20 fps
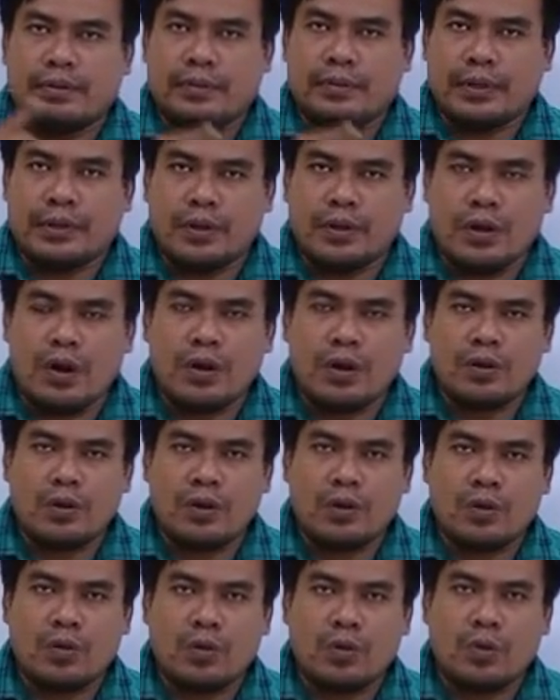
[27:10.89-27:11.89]
The dog,
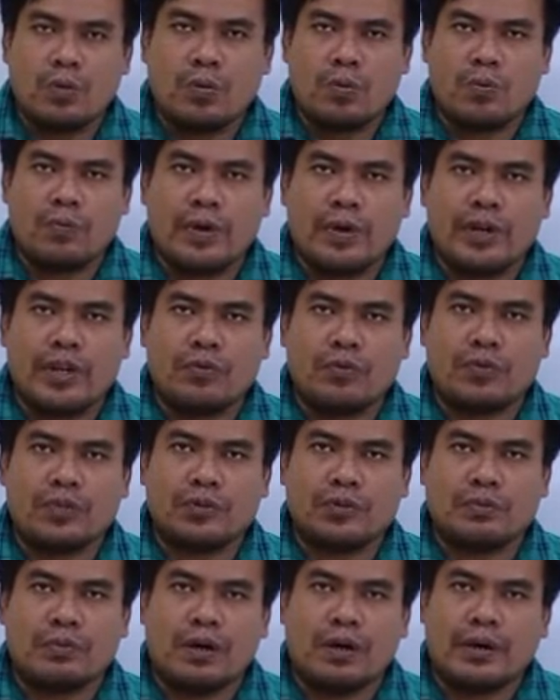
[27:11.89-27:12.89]
when it
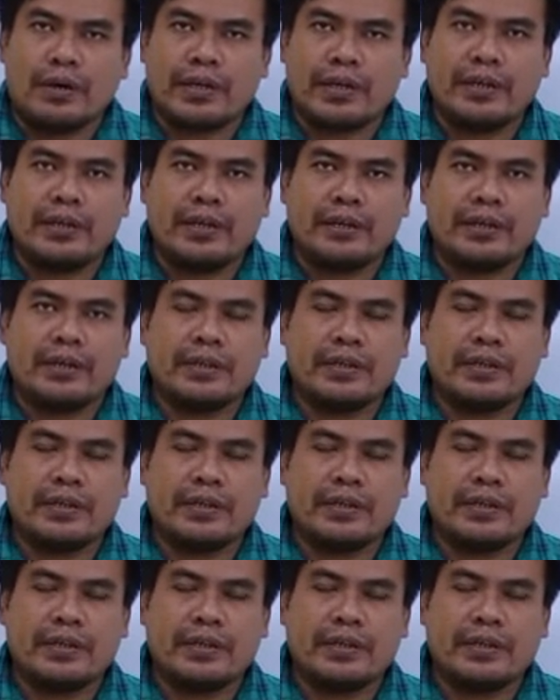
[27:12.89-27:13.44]
was barking,